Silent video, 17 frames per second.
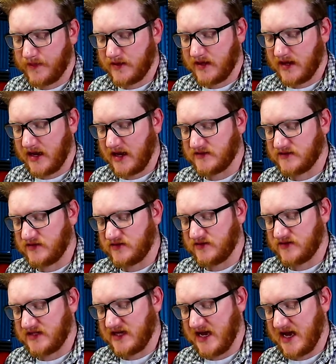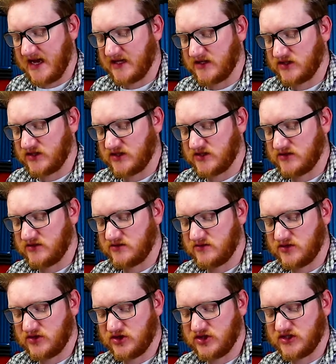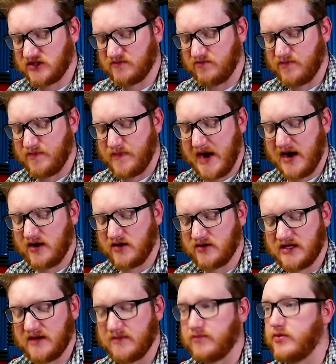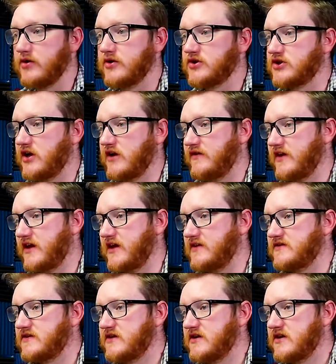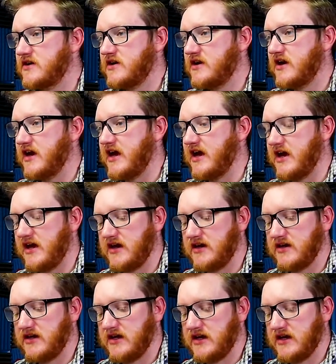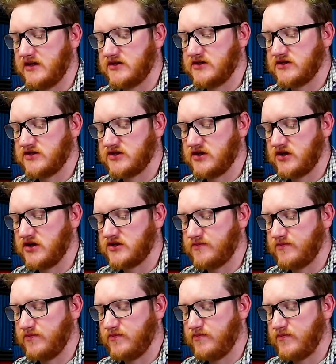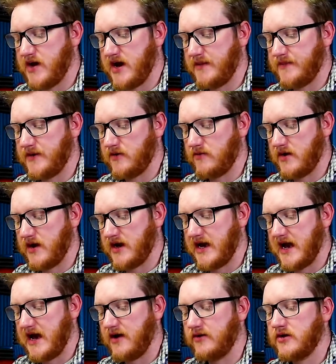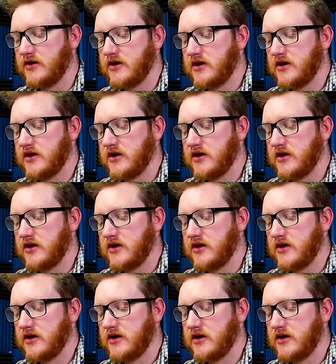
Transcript: As you can see, I can just barely push on this, and it just starts popping right out.